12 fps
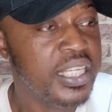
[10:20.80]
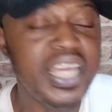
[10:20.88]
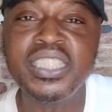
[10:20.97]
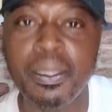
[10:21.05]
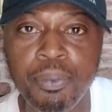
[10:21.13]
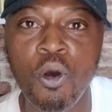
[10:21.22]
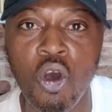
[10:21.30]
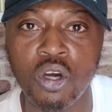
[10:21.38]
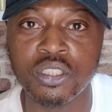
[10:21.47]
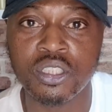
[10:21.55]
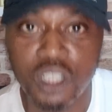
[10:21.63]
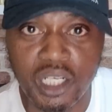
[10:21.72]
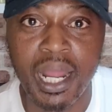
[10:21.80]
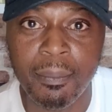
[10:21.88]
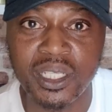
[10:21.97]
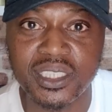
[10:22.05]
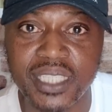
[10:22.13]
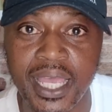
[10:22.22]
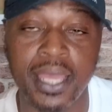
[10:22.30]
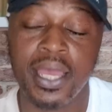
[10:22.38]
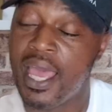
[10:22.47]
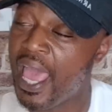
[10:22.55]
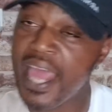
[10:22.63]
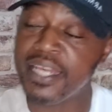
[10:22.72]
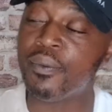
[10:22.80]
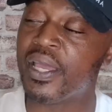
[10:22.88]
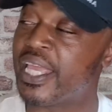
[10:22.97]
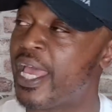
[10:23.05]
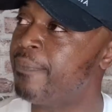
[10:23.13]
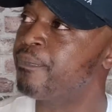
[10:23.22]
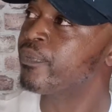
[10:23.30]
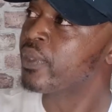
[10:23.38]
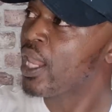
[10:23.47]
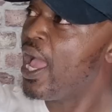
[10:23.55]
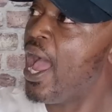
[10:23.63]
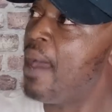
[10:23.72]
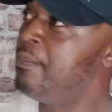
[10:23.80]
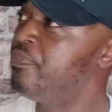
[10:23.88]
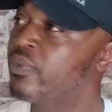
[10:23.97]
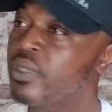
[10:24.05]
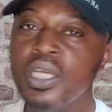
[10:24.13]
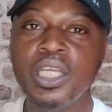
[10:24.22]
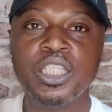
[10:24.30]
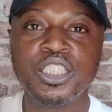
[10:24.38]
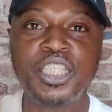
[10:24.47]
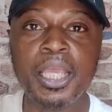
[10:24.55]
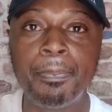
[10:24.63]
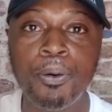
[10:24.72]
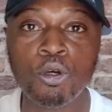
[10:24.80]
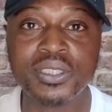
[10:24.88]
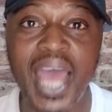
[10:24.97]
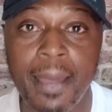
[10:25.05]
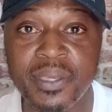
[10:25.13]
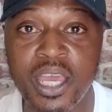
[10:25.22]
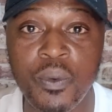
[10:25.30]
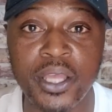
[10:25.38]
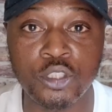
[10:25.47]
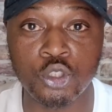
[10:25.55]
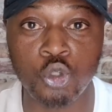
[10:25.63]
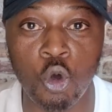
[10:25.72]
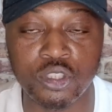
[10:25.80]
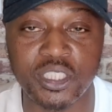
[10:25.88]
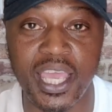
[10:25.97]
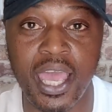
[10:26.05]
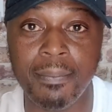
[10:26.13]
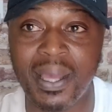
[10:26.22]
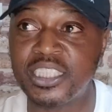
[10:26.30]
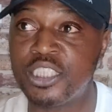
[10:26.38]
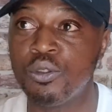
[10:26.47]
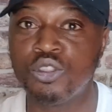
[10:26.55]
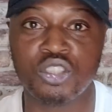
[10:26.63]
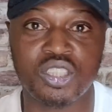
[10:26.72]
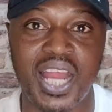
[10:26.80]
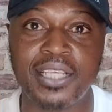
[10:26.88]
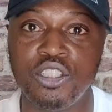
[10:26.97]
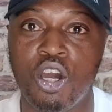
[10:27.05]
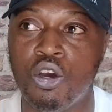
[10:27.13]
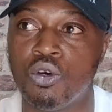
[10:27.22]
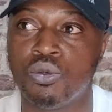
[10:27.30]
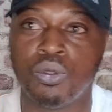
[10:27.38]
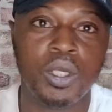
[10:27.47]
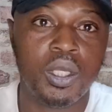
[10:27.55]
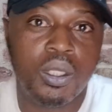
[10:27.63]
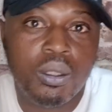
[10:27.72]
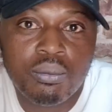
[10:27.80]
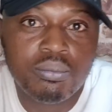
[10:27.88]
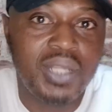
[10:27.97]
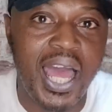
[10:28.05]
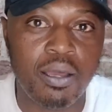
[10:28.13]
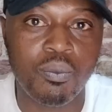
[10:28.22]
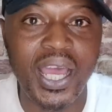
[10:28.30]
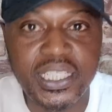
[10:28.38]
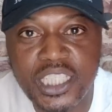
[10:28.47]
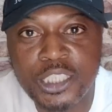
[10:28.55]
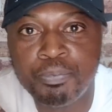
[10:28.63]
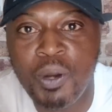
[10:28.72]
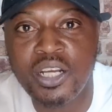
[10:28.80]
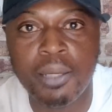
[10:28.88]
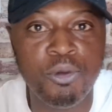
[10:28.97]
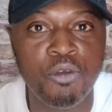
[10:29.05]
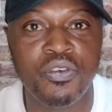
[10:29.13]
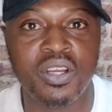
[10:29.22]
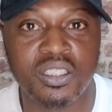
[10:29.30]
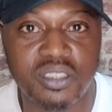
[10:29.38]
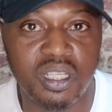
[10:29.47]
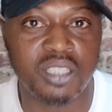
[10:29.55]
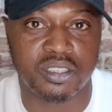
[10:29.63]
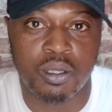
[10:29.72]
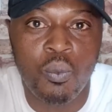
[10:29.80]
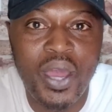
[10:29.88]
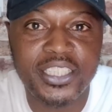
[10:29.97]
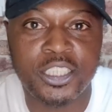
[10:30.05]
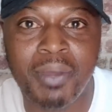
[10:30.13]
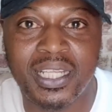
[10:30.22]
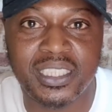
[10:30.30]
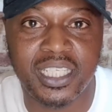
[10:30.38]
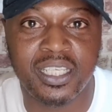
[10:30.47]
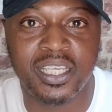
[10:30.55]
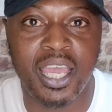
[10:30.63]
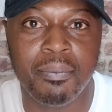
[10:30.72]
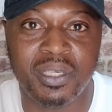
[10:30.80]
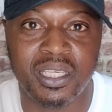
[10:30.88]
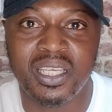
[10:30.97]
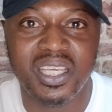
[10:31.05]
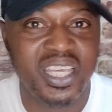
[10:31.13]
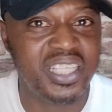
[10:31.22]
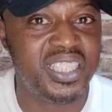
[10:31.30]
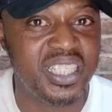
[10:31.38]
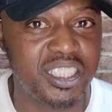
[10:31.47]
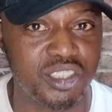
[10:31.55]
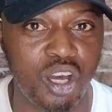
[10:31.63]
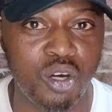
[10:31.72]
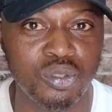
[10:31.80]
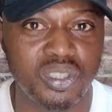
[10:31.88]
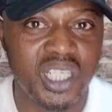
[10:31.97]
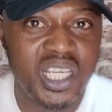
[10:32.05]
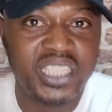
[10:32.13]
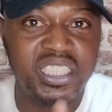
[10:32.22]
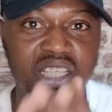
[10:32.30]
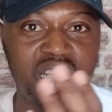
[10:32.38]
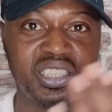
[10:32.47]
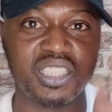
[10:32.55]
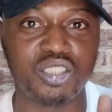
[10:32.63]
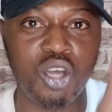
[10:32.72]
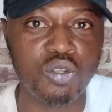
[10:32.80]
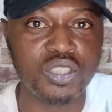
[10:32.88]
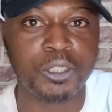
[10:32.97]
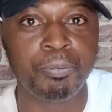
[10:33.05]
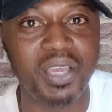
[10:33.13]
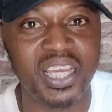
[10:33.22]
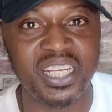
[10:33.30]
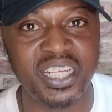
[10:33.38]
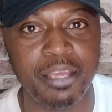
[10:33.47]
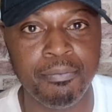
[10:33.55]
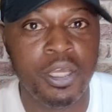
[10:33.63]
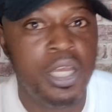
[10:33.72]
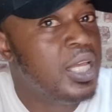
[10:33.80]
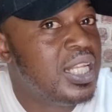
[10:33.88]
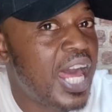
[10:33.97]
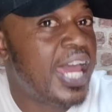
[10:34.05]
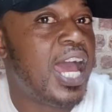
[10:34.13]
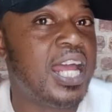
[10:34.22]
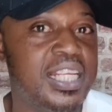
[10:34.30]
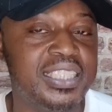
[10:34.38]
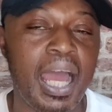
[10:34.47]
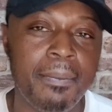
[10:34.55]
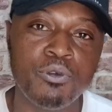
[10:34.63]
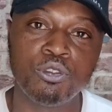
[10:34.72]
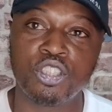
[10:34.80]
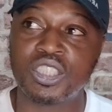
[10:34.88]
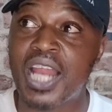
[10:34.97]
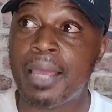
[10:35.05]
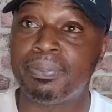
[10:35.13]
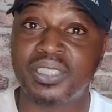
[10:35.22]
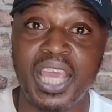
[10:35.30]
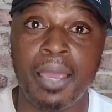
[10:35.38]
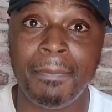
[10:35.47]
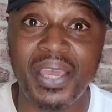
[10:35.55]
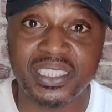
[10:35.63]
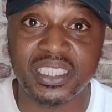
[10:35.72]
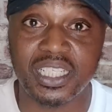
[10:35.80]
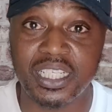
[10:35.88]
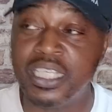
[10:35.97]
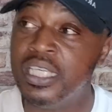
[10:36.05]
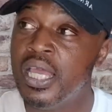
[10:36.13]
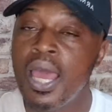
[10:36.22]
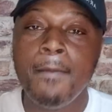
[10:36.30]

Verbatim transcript: He's important. You know, Everyone's there. Anyway, yeah. Um, she pulled Dami away to talk to him, and she was just like, yo, like, why is this brother moving on, on some waistman man thing? You get me? Is it the toes? Is it because his toes is bigger than him? Like, and then Dami was just like saying, basically,